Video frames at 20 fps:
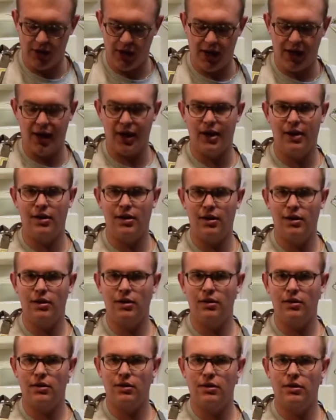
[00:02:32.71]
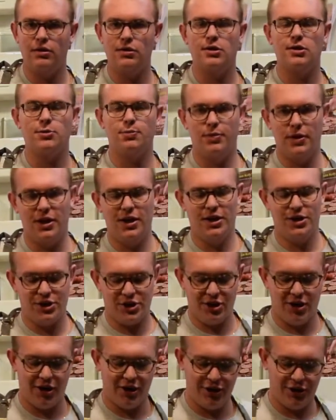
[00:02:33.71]
add spinach
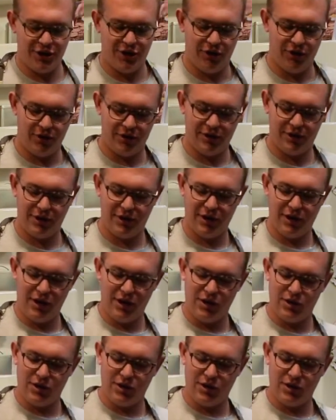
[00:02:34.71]
and artichokes.